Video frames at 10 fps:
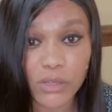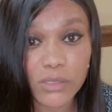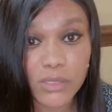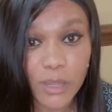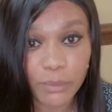
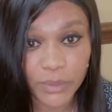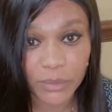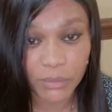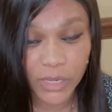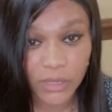or
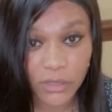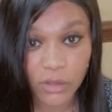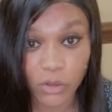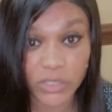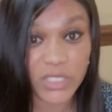supplement
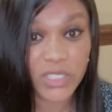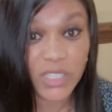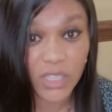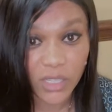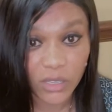or
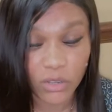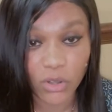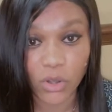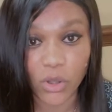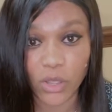tea
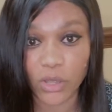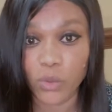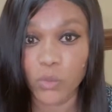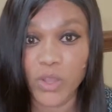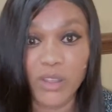or
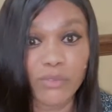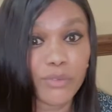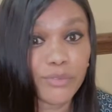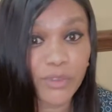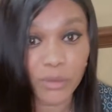in whatever
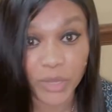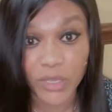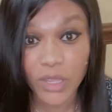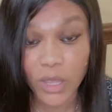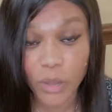form
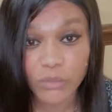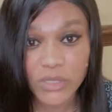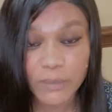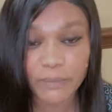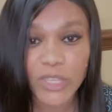it
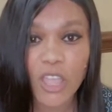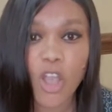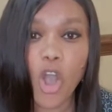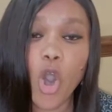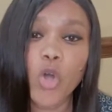comes,
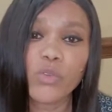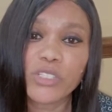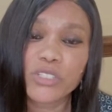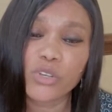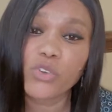
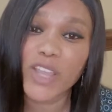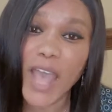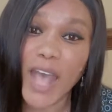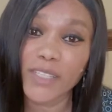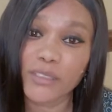always look
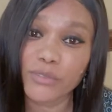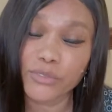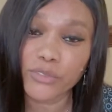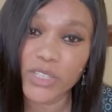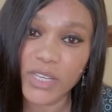at the
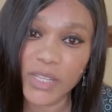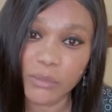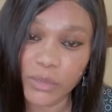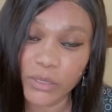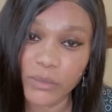food
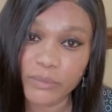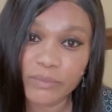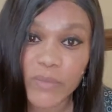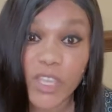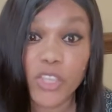label.
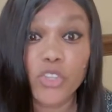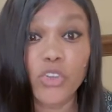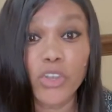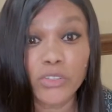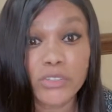
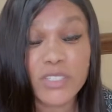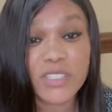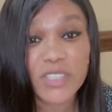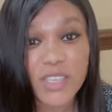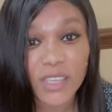You're gonna
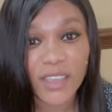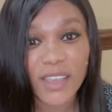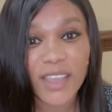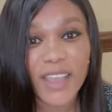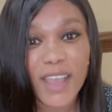see
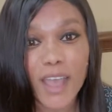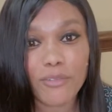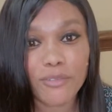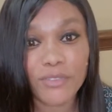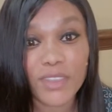
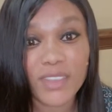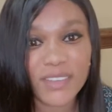caffeine,